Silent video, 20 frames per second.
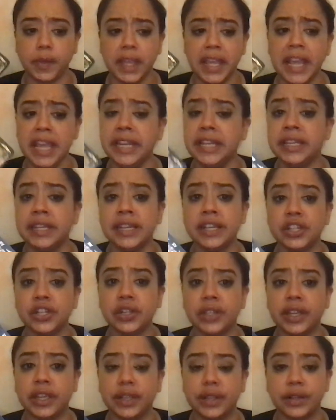And
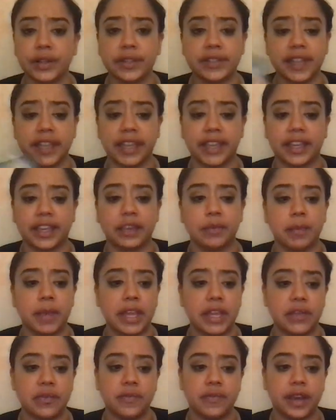initially it looks like it can
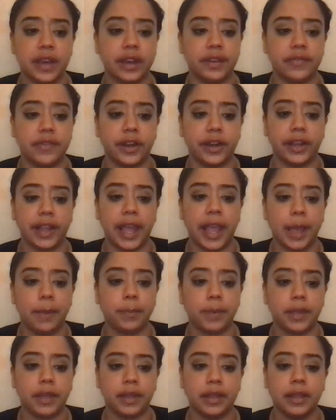make you very, very
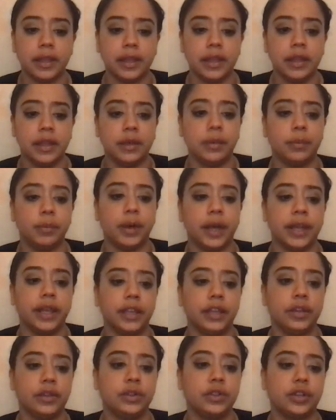happy,
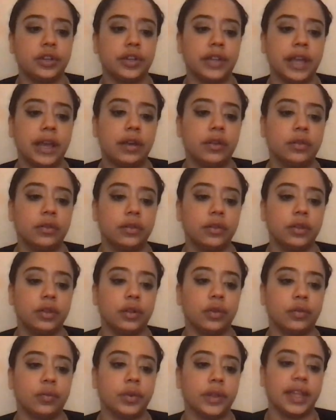but you turn out, you
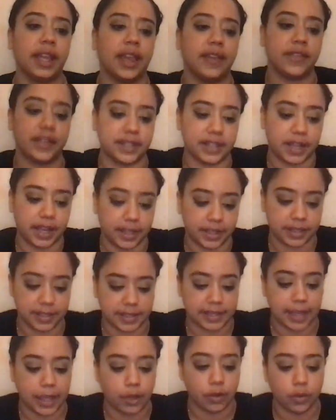know, really having to cut this
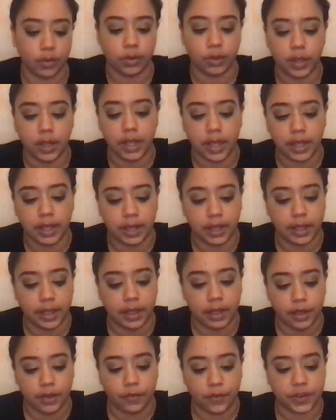out.
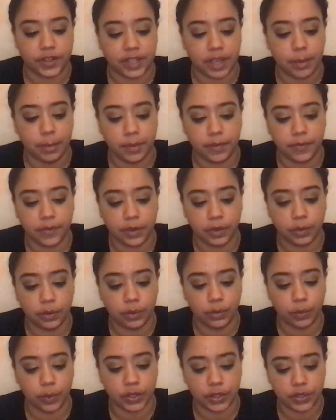For some of you,
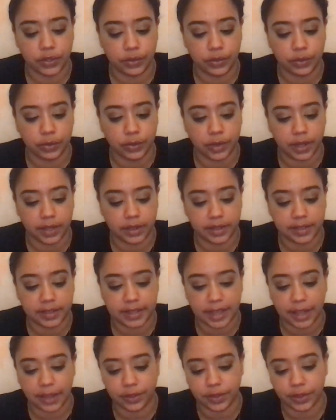once you do cut this
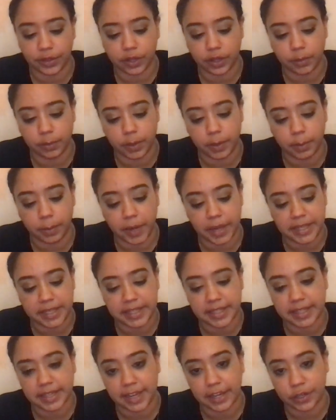out, there could be a
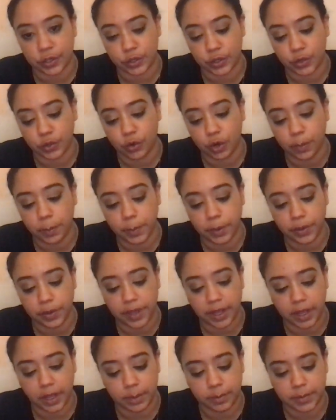Pisces, Cancer, Scorpio
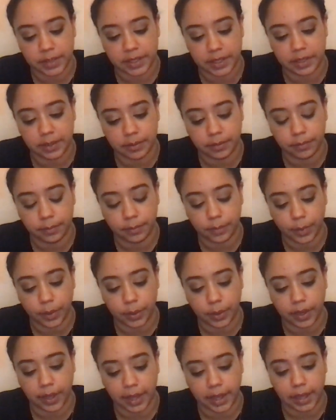that comes in,
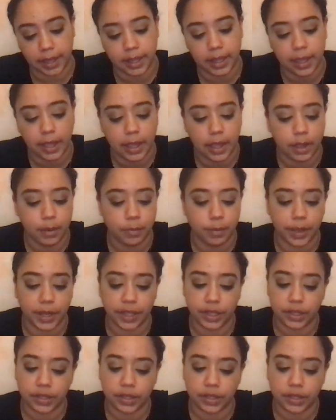okay? But